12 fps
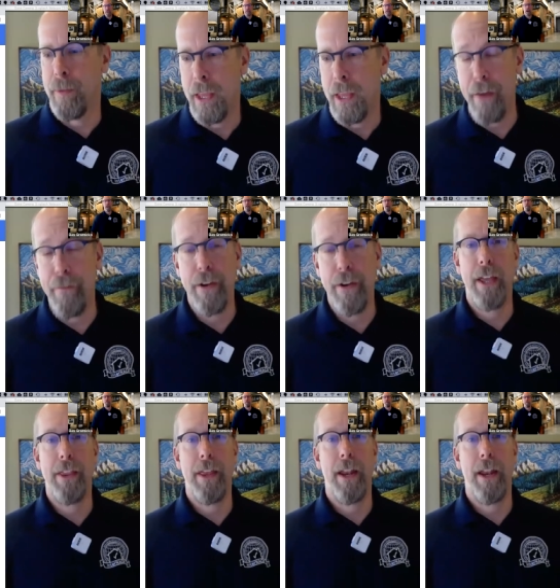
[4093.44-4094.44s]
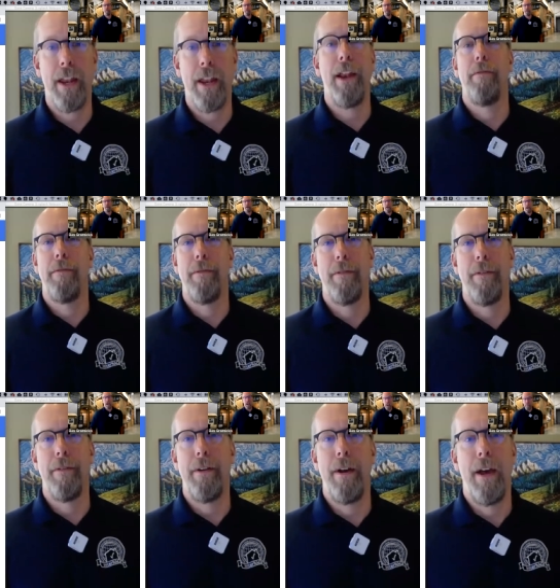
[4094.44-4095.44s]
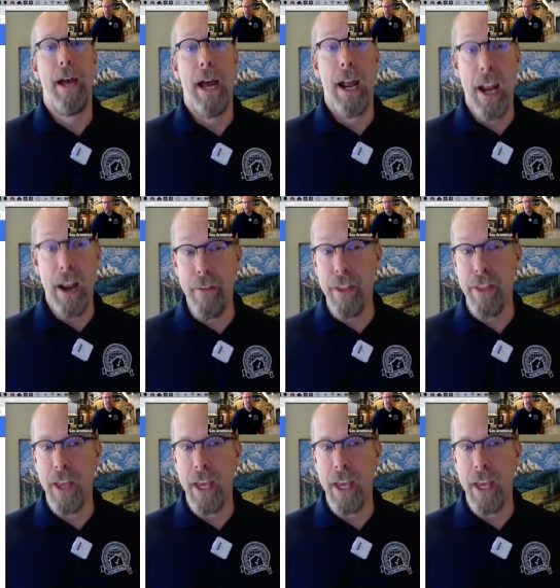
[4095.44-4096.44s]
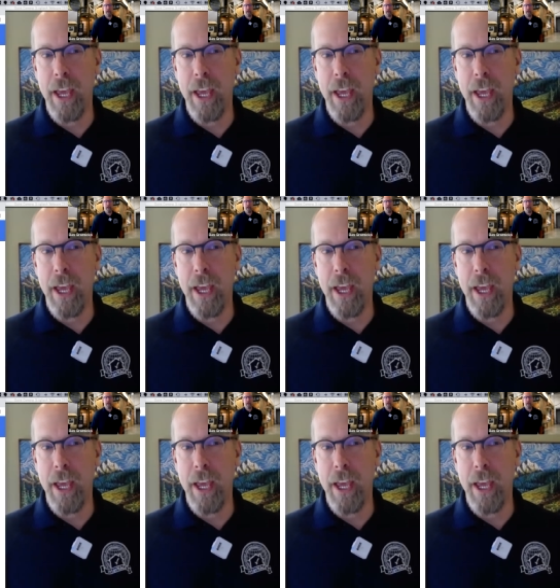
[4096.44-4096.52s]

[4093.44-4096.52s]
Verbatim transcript: that I know, and everything that I